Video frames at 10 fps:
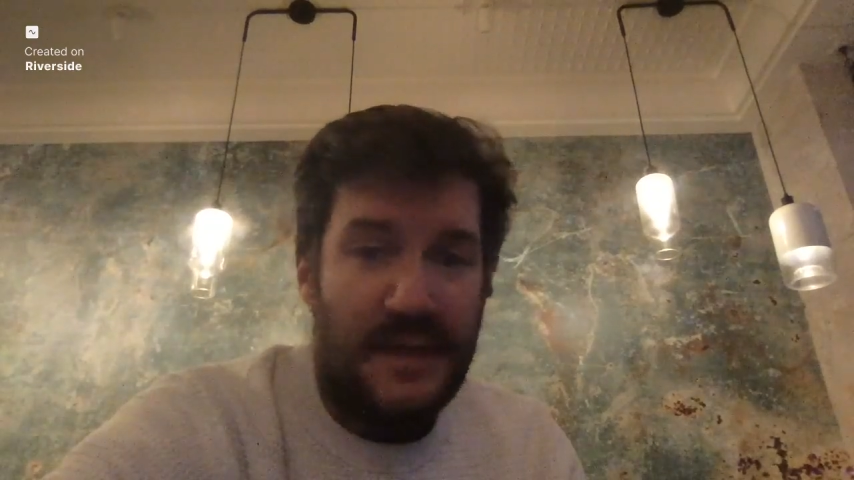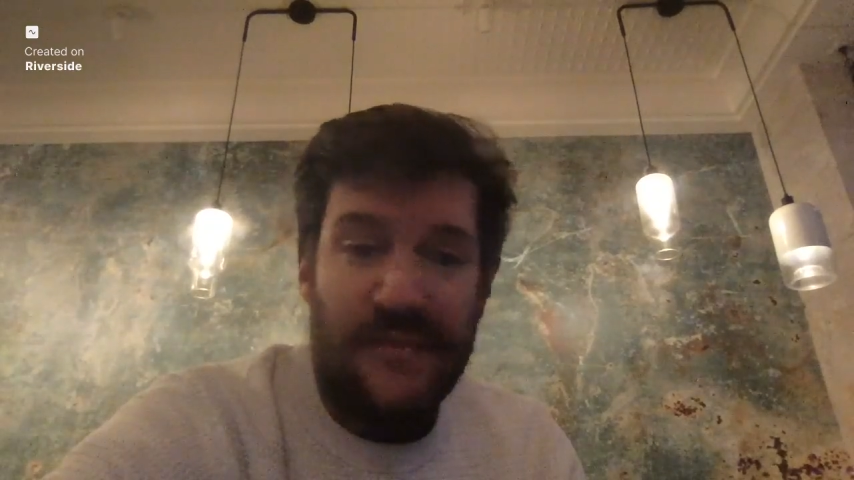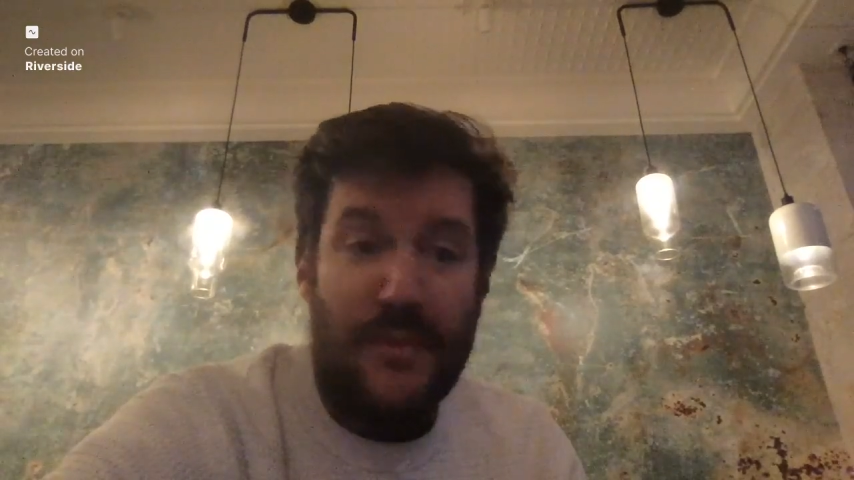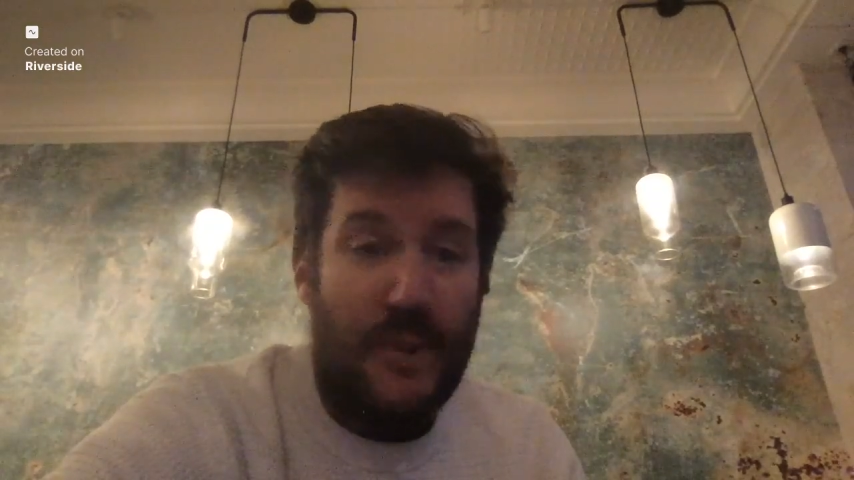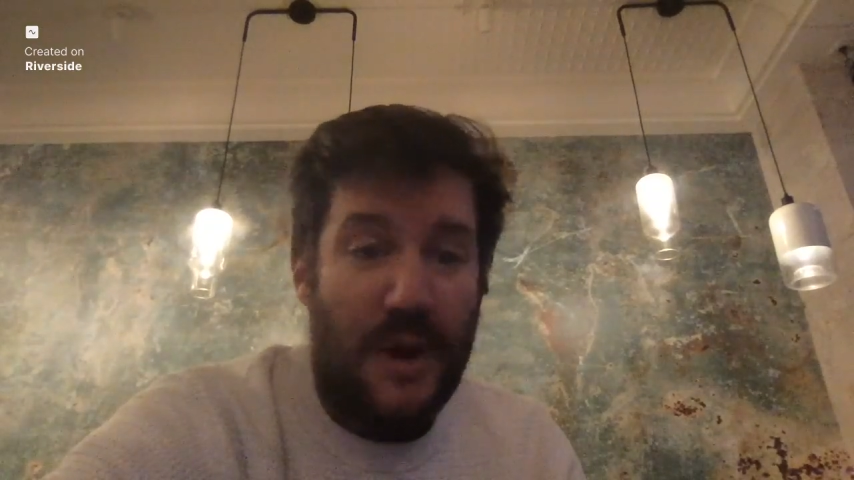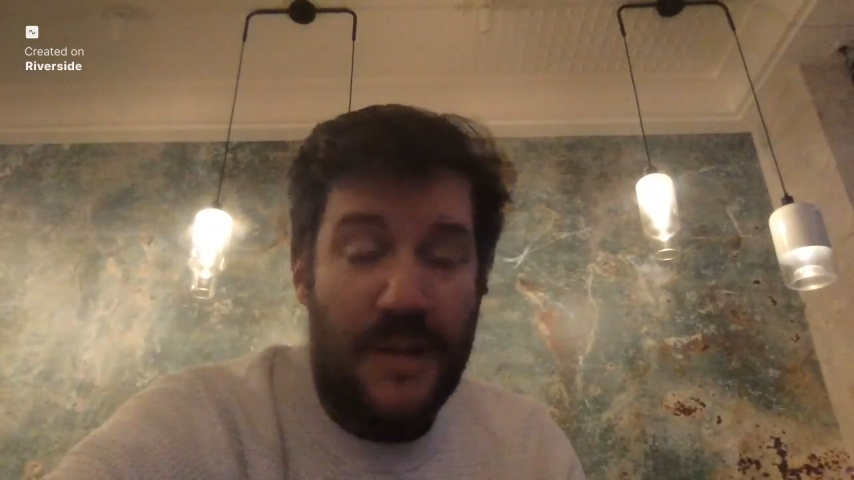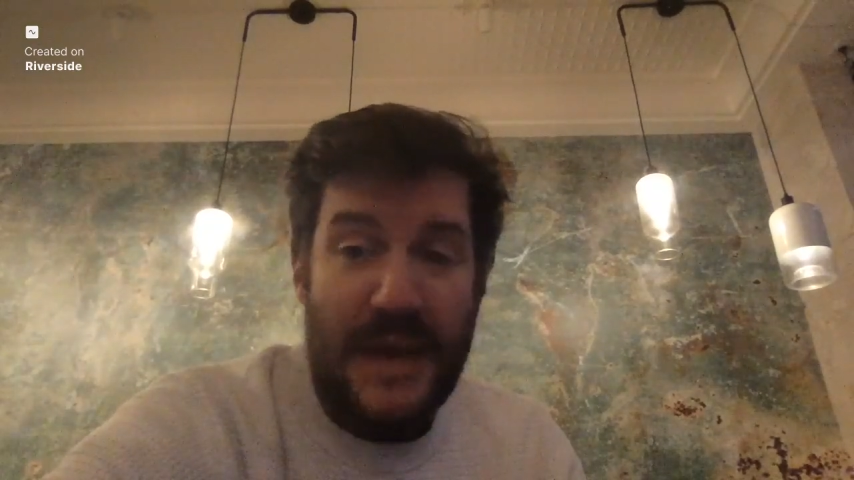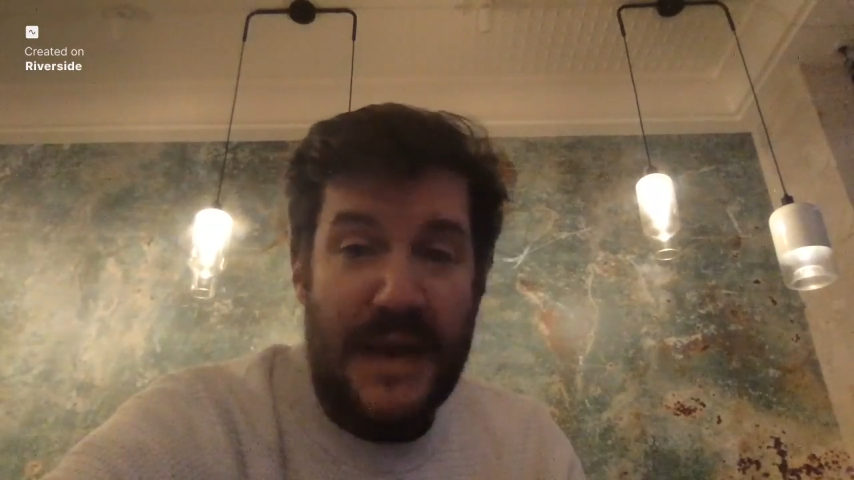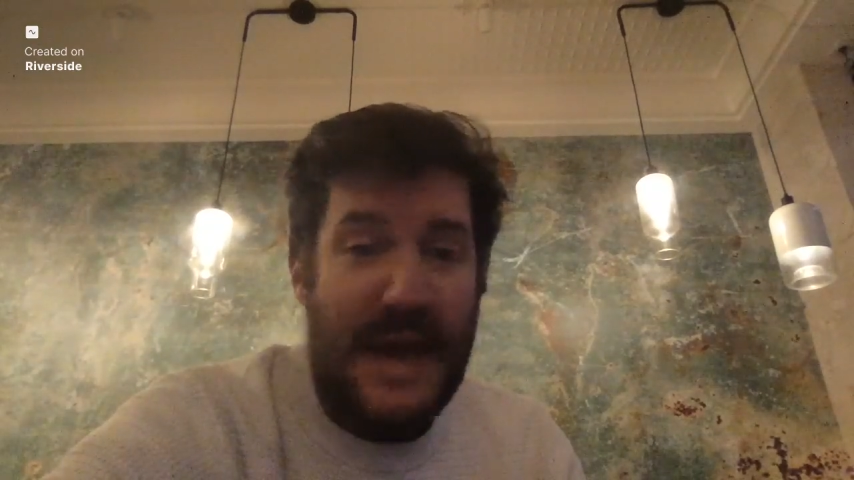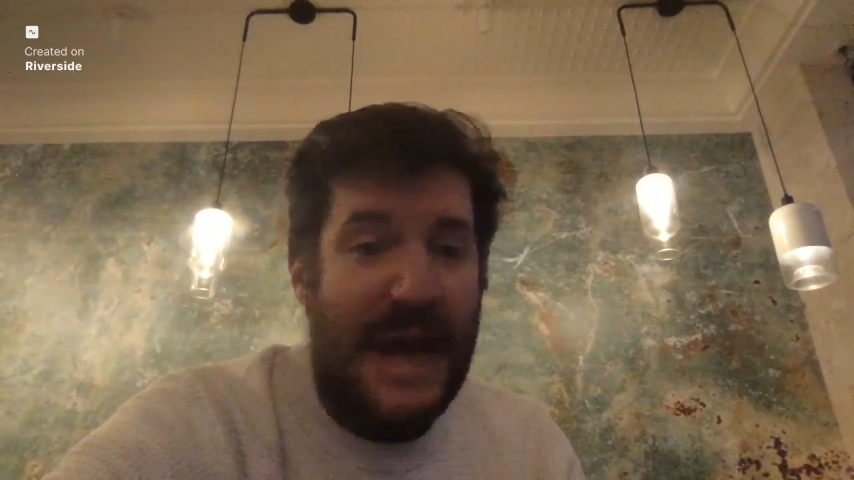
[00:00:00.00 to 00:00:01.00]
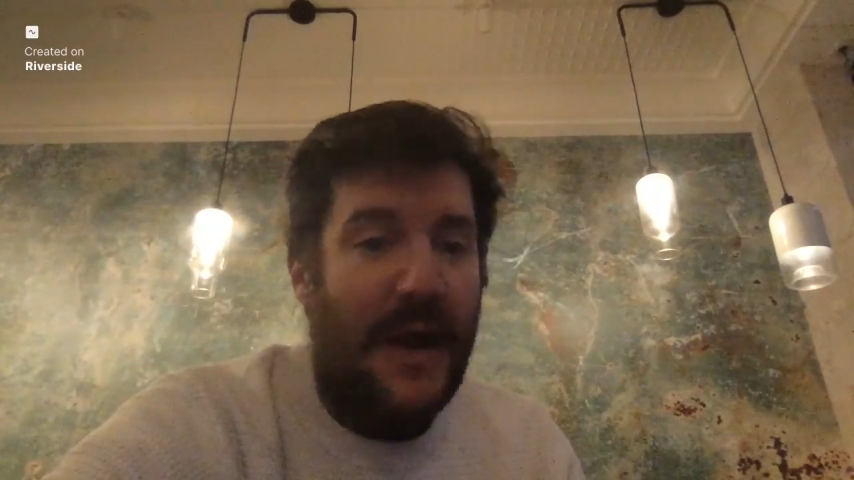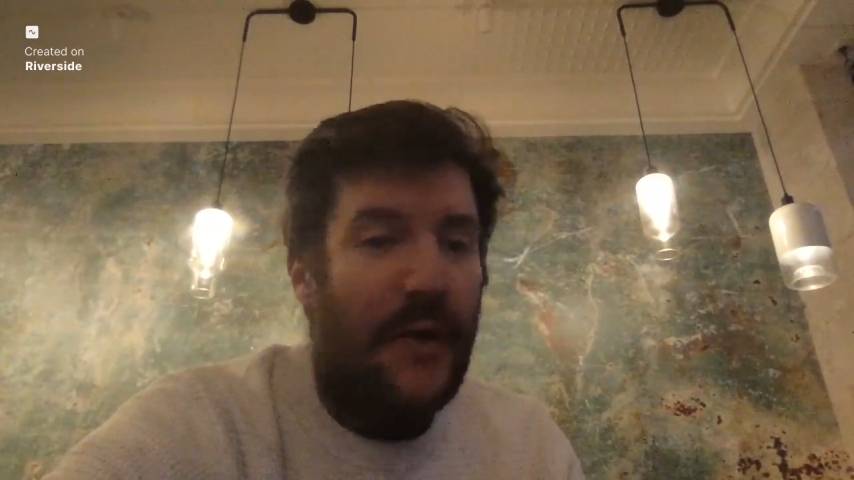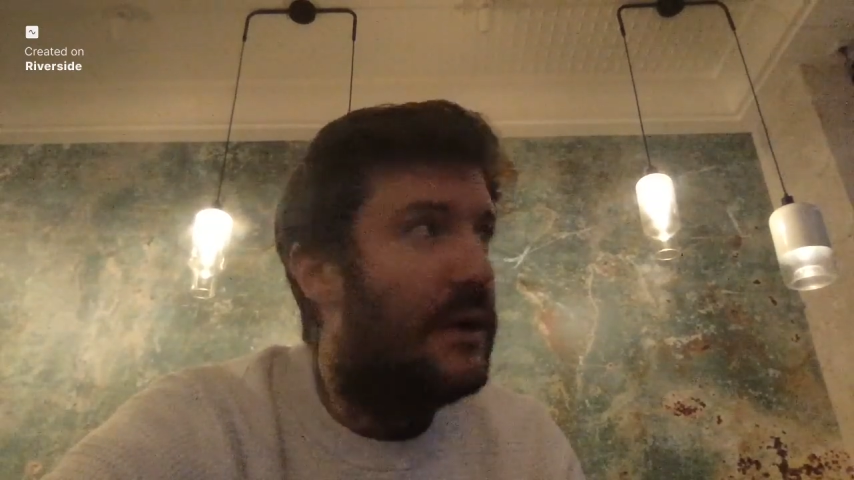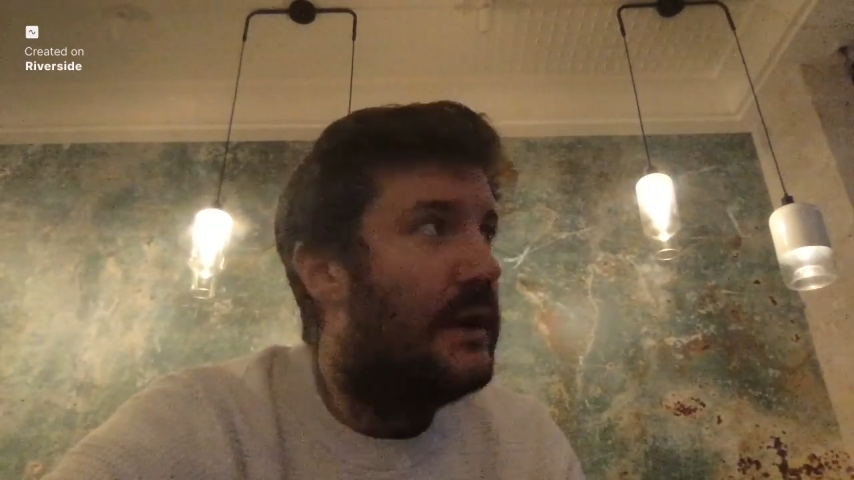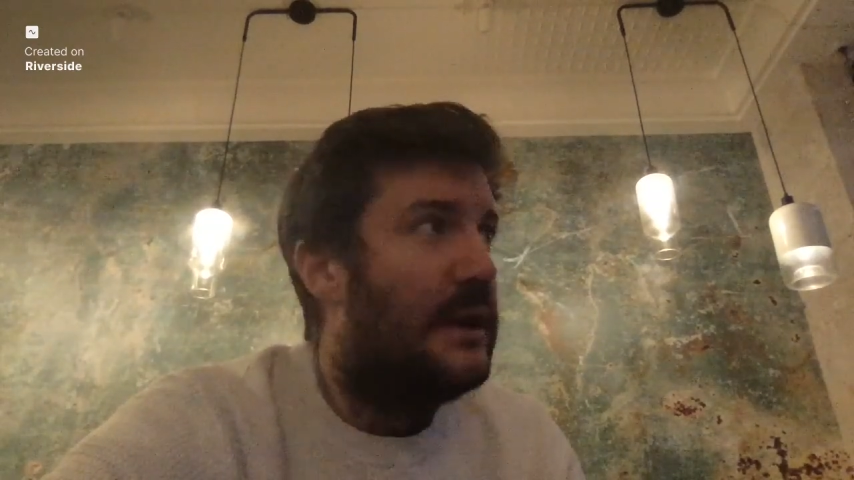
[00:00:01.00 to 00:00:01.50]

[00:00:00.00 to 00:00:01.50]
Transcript: even where I'm at now.